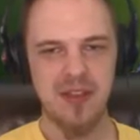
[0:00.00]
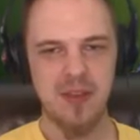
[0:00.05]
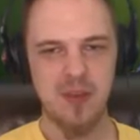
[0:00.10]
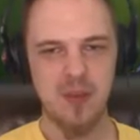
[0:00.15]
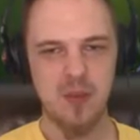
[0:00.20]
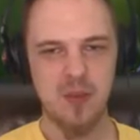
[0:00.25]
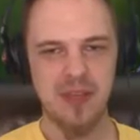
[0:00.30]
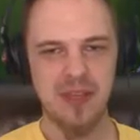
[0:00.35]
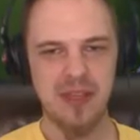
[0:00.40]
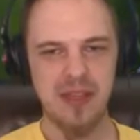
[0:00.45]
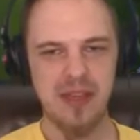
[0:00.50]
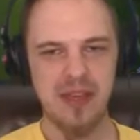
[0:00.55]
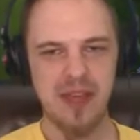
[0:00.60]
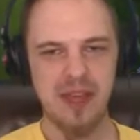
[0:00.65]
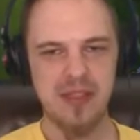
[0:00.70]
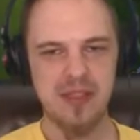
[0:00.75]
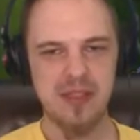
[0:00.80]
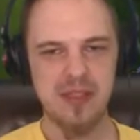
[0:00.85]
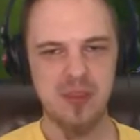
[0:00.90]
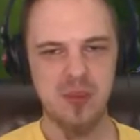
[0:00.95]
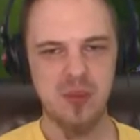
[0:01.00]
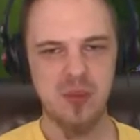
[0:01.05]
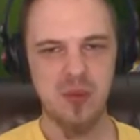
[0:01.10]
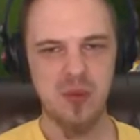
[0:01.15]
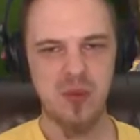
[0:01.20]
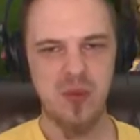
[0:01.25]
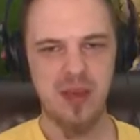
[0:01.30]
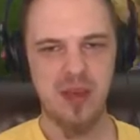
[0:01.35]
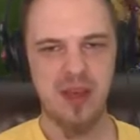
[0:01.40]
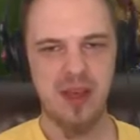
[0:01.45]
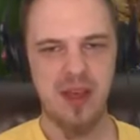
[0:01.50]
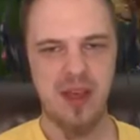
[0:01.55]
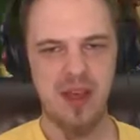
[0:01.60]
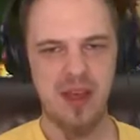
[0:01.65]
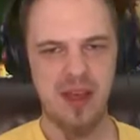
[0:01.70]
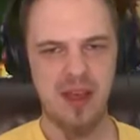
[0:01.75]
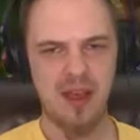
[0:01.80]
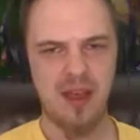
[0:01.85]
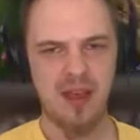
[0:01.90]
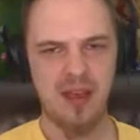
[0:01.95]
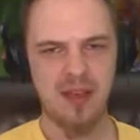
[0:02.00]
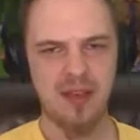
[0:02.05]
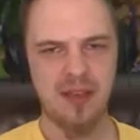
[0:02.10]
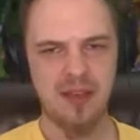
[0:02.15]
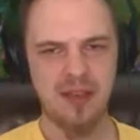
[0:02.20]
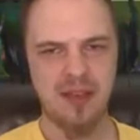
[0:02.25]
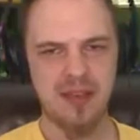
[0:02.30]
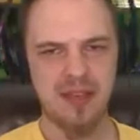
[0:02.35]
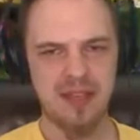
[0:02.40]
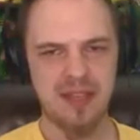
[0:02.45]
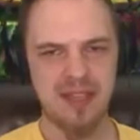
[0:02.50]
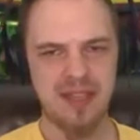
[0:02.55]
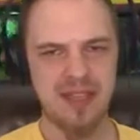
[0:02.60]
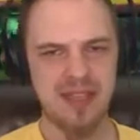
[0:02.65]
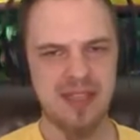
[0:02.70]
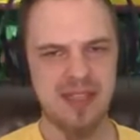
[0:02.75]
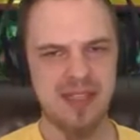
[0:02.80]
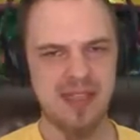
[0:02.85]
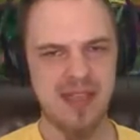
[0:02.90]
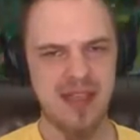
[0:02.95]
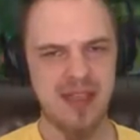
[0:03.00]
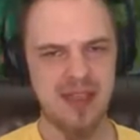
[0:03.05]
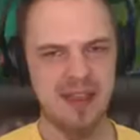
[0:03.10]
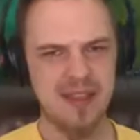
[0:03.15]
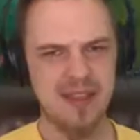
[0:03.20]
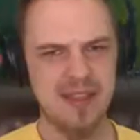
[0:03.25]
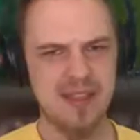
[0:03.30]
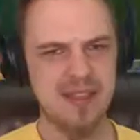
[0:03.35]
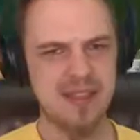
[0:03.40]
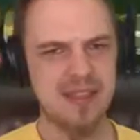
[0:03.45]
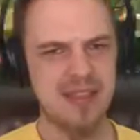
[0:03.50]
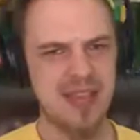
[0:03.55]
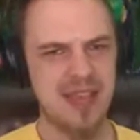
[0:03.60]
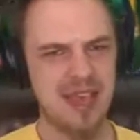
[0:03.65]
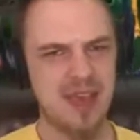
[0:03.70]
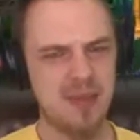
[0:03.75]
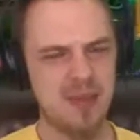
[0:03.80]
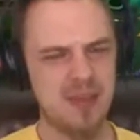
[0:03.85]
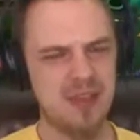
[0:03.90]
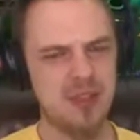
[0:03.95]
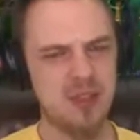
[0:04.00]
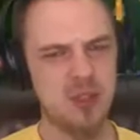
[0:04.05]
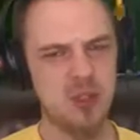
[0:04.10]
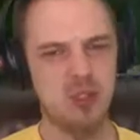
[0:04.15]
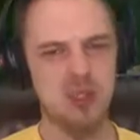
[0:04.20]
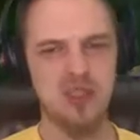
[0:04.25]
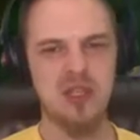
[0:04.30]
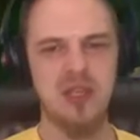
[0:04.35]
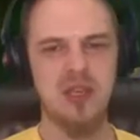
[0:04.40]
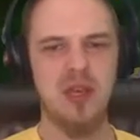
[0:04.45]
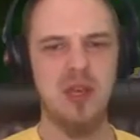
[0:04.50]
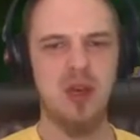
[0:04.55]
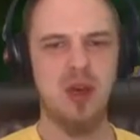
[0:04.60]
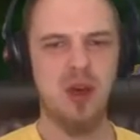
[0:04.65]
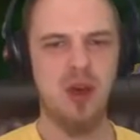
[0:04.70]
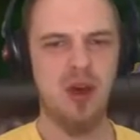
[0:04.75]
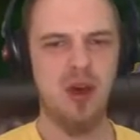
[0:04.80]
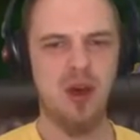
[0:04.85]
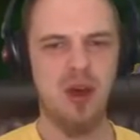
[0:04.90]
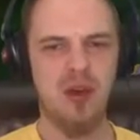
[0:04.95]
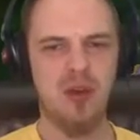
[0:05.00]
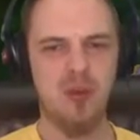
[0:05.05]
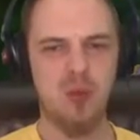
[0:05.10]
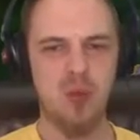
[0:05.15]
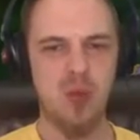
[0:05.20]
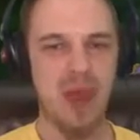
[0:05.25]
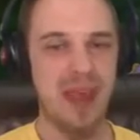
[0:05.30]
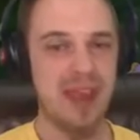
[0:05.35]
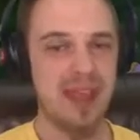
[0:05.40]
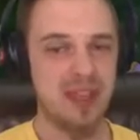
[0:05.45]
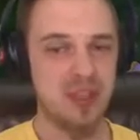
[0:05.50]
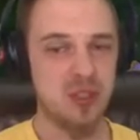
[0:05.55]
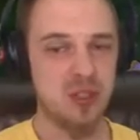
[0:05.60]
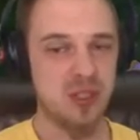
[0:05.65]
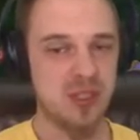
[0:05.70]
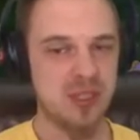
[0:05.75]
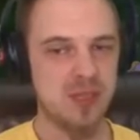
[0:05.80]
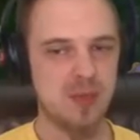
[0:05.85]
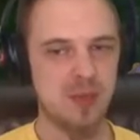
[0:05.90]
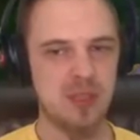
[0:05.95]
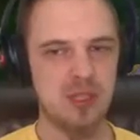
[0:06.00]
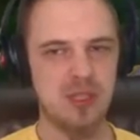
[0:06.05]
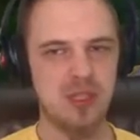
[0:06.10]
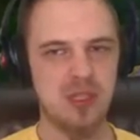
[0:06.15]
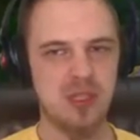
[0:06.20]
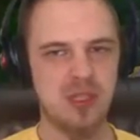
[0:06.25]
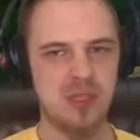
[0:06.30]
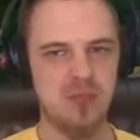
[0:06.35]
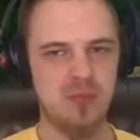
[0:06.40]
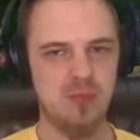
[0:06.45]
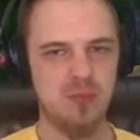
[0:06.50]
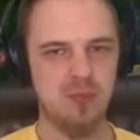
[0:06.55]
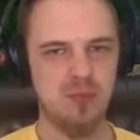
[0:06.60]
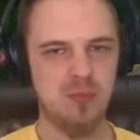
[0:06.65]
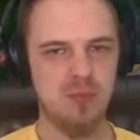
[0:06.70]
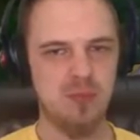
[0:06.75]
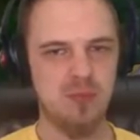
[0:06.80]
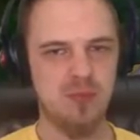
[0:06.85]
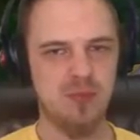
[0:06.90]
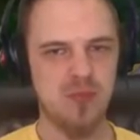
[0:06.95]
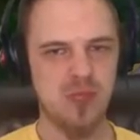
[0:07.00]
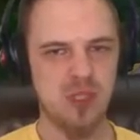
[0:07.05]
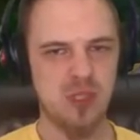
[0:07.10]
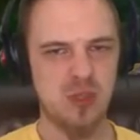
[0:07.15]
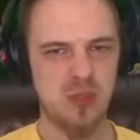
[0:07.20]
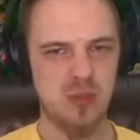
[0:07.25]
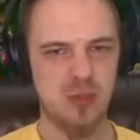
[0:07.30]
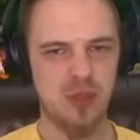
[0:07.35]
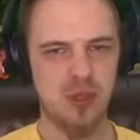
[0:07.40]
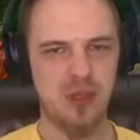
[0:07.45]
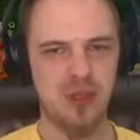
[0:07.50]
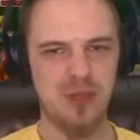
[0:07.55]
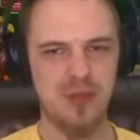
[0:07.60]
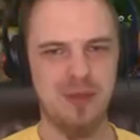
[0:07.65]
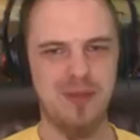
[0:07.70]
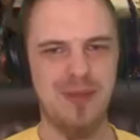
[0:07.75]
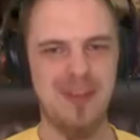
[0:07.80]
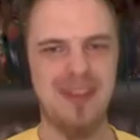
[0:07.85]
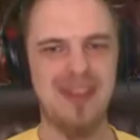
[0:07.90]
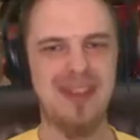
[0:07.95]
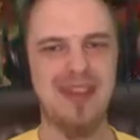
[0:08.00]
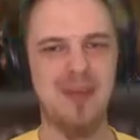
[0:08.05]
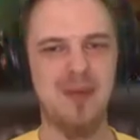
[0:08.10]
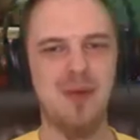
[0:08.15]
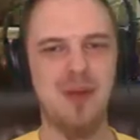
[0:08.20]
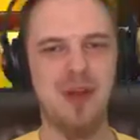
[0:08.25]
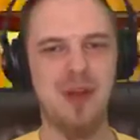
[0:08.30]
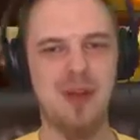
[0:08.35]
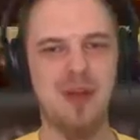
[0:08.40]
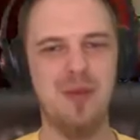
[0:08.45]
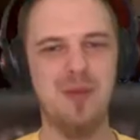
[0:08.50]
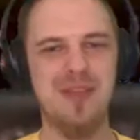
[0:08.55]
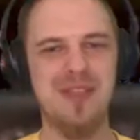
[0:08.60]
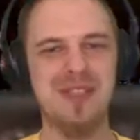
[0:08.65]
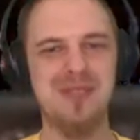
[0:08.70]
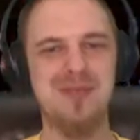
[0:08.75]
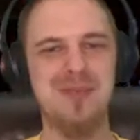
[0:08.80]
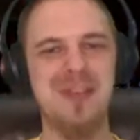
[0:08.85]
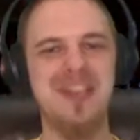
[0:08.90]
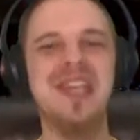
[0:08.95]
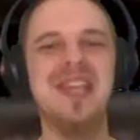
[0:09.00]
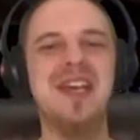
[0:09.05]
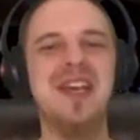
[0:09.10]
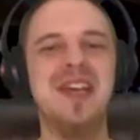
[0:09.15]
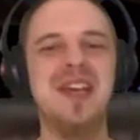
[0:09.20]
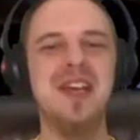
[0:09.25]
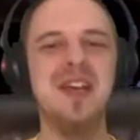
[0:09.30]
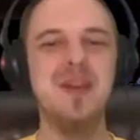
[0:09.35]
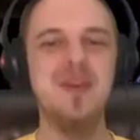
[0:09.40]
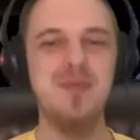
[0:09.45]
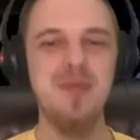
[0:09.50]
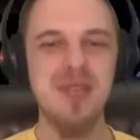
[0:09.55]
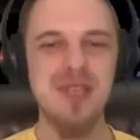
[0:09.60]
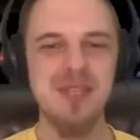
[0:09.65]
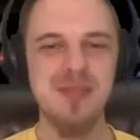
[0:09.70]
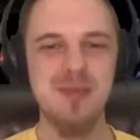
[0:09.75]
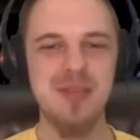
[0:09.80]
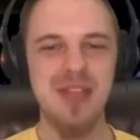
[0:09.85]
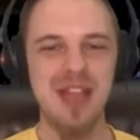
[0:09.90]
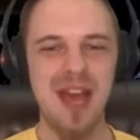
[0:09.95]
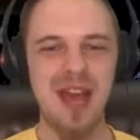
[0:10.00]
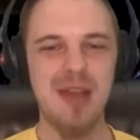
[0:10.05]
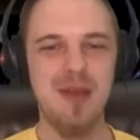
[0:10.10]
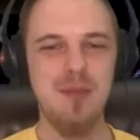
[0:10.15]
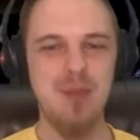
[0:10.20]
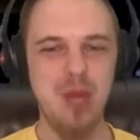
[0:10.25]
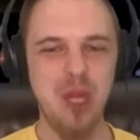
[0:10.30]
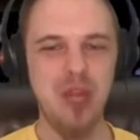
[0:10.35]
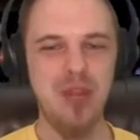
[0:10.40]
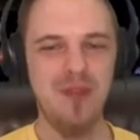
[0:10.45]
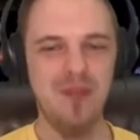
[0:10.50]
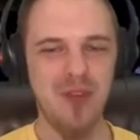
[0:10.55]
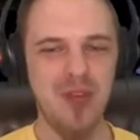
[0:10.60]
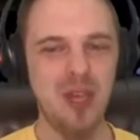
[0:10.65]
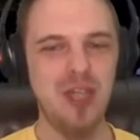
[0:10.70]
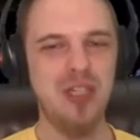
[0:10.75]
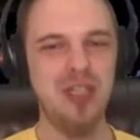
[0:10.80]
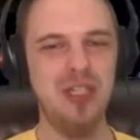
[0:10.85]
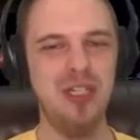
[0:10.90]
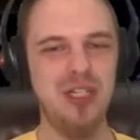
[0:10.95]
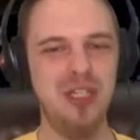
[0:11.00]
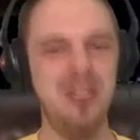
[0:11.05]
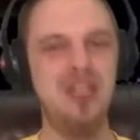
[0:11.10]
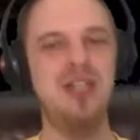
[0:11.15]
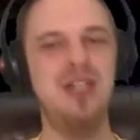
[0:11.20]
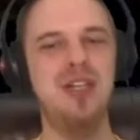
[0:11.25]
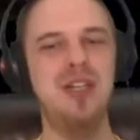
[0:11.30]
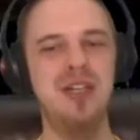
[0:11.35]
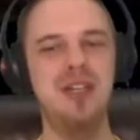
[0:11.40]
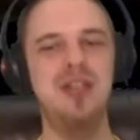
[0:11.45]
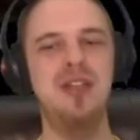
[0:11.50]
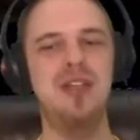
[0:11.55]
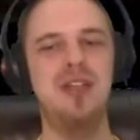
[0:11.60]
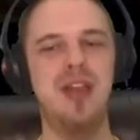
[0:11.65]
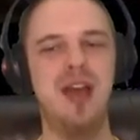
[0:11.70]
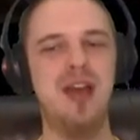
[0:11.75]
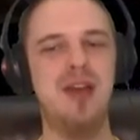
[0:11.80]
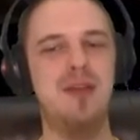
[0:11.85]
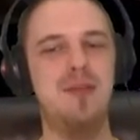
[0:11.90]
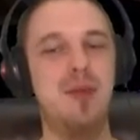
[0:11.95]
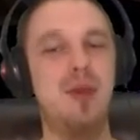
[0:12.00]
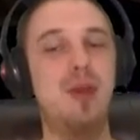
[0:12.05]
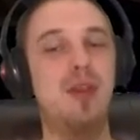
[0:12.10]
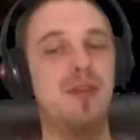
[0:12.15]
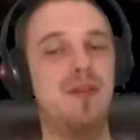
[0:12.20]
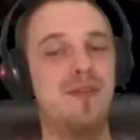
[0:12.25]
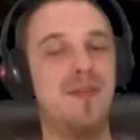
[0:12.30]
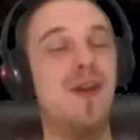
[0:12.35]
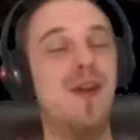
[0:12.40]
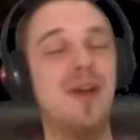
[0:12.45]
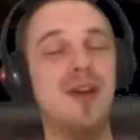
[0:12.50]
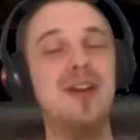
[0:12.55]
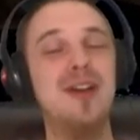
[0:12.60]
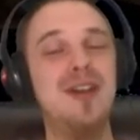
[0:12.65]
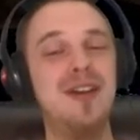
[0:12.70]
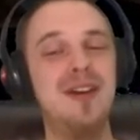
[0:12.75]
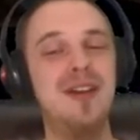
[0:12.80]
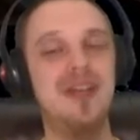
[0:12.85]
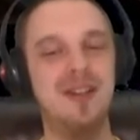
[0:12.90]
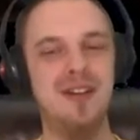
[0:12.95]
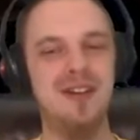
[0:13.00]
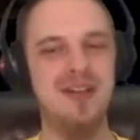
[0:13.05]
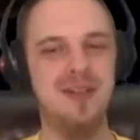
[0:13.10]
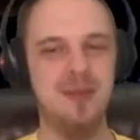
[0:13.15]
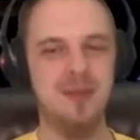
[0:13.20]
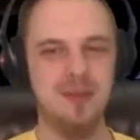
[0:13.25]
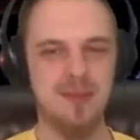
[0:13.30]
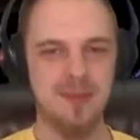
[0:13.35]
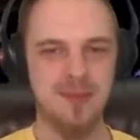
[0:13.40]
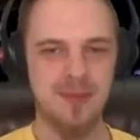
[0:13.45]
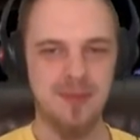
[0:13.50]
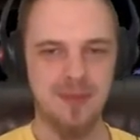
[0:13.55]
I really like to get the silence damage. Oh, range especially. Super good. And that Rocco missed me. Missed me like a motherfucker. Like a motherfucker.